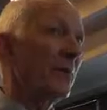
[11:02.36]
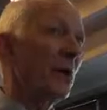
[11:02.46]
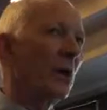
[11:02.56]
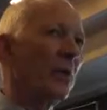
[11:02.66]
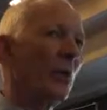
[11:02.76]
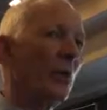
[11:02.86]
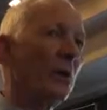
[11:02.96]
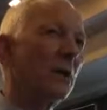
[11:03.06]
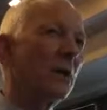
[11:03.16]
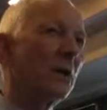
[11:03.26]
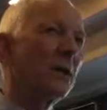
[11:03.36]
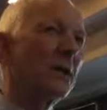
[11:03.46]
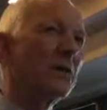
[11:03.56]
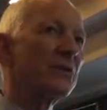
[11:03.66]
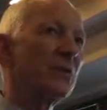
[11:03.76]
part of a will
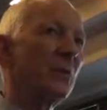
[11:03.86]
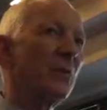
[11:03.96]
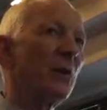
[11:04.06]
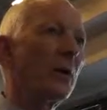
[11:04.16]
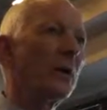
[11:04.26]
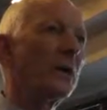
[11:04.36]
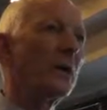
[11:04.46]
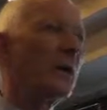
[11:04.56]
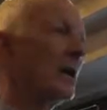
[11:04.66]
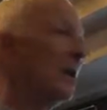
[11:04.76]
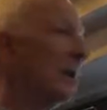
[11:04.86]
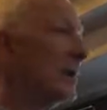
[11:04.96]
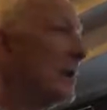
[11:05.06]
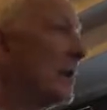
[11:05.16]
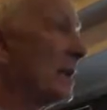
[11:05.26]
is the appointment
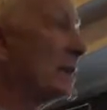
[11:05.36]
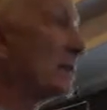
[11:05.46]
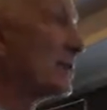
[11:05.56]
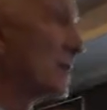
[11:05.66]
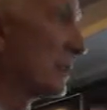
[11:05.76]
of not just